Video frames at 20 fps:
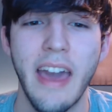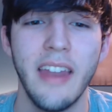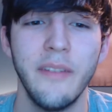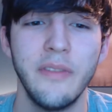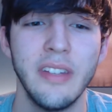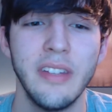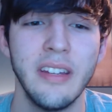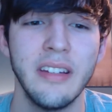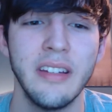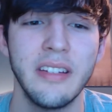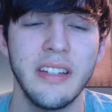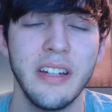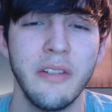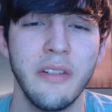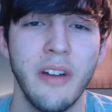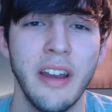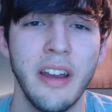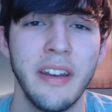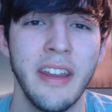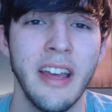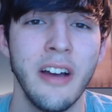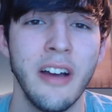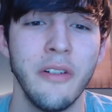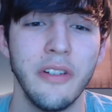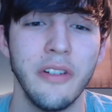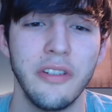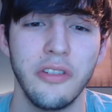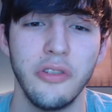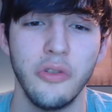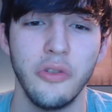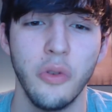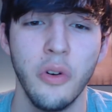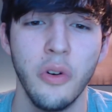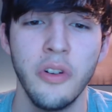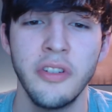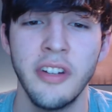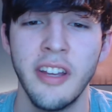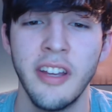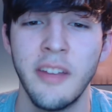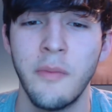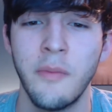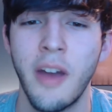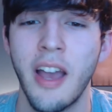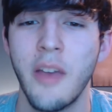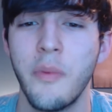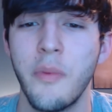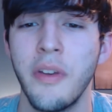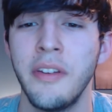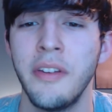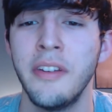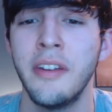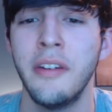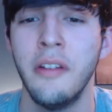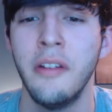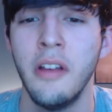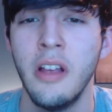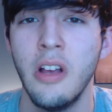of Tennessee right now is Georgia, in my opinion.